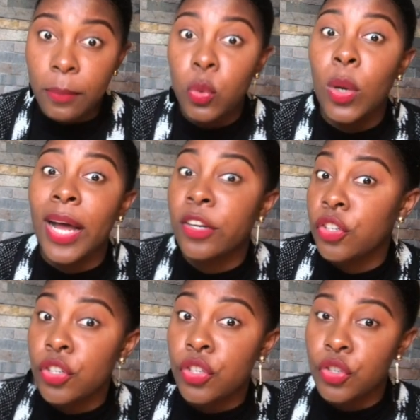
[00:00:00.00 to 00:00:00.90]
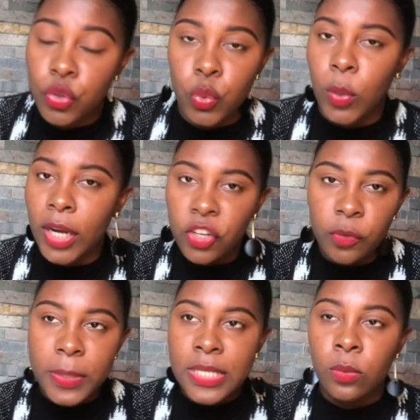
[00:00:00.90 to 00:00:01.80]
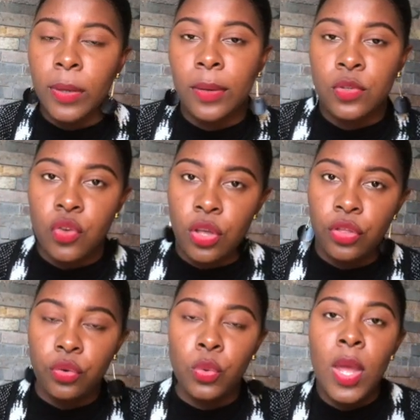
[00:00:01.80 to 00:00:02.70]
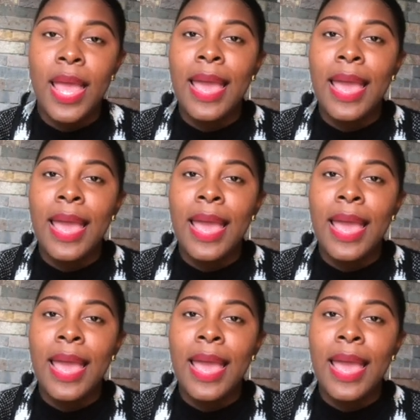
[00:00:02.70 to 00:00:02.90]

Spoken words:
who understood 100% what I was going through,